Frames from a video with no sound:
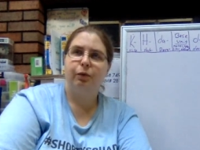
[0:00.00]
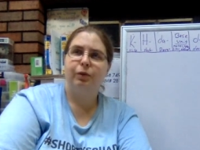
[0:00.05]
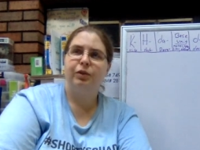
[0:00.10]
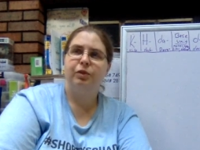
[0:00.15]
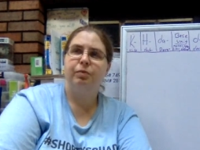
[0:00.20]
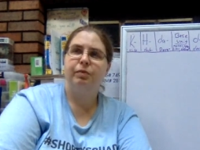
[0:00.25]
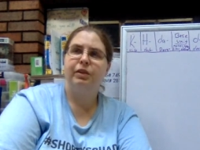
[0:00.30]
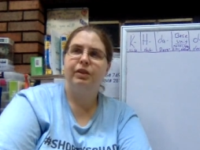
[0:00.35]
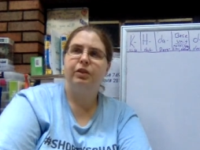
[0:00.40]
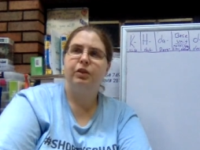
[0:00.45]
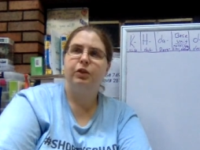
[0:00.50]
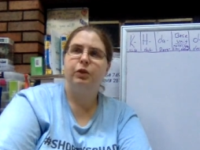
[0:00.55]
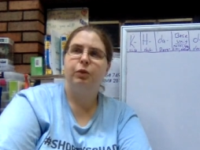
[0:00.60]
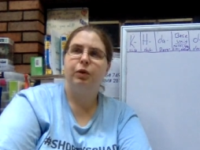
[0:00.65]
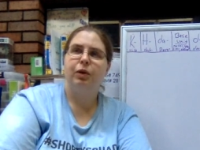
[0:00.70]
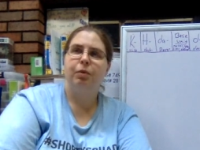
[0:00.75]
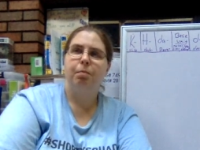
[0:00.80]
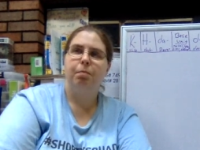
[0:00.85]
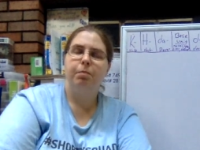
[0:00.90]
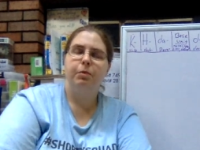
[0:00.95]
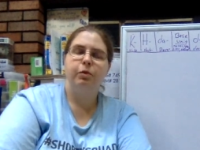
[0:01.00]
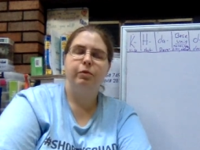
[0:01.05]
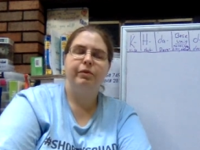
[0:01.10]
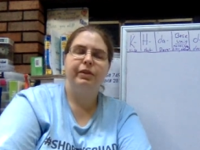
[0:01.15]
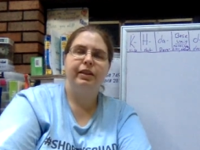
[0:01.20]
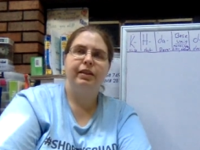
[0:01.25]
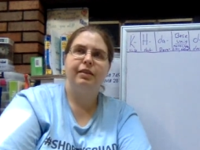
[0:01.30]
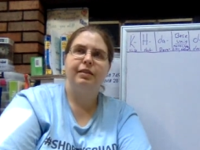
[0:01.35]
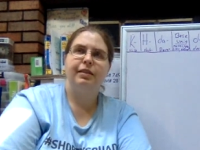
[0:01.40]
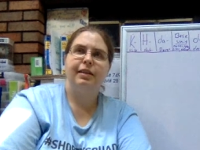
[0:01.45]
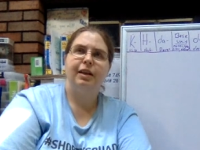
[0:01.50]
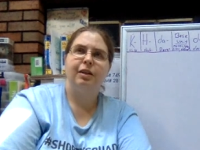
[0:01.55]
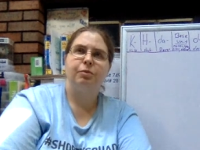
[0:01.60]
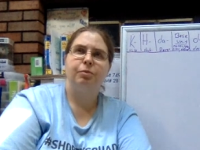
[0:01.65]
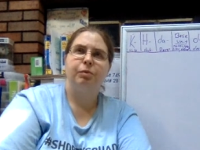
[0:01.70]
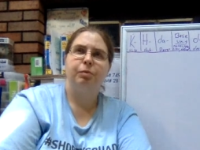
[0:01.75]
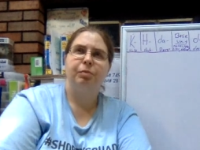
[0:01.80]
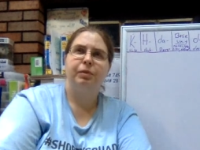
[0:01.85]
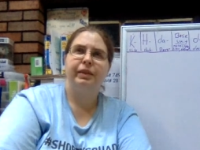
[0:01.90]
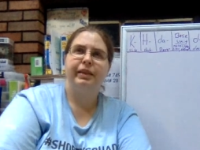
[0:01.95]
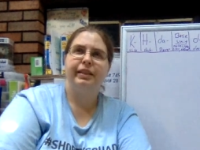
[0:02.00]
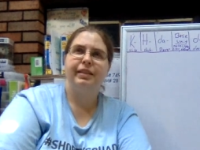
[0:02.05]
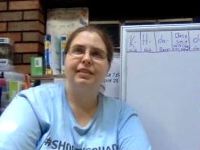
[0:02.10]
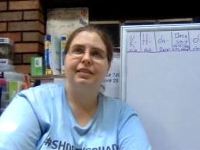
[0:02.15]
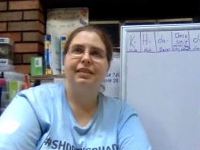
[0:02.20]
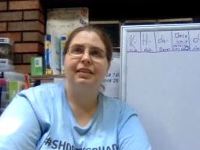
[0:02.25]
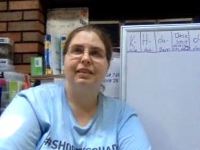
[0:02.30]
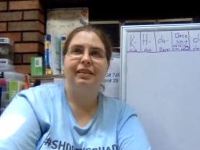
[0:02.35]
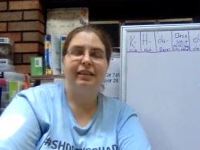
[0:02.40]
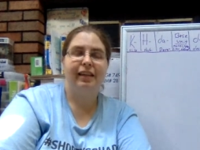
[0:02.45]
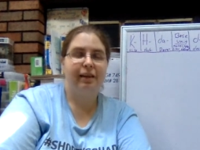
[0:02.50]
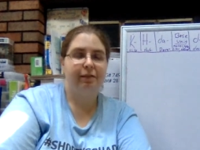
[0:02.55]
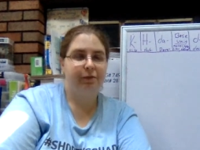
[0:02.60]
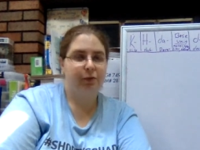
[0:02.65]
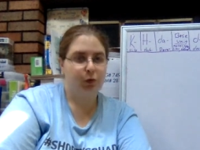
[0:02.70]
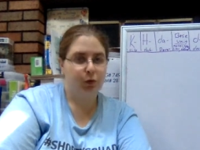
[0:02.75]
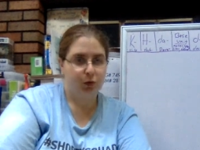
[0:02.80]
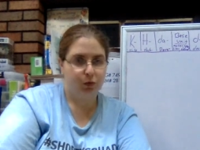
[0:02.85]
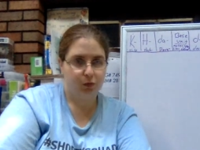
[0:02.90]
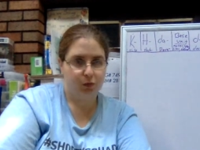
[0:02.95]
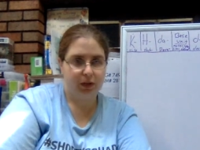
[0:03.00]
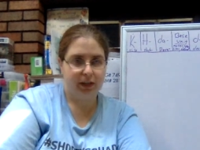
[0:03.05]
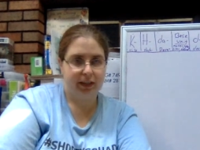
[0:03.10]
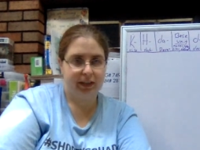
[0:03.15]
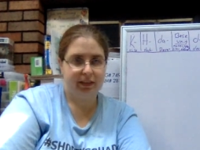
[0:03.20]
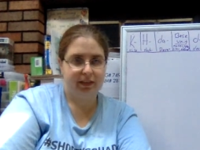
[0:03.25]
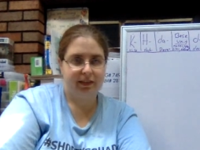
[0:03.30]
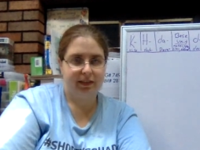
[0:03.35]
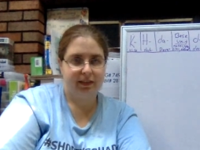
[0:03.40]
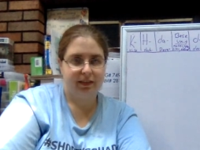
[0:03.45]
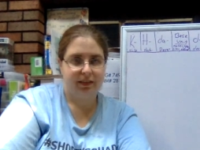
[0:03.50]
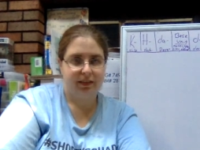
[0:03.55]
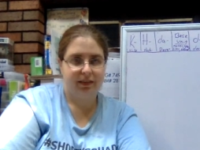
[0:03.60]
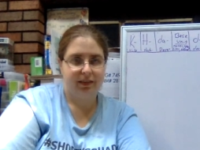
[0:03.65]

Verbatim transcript: which means you are moving the decimal place left or right.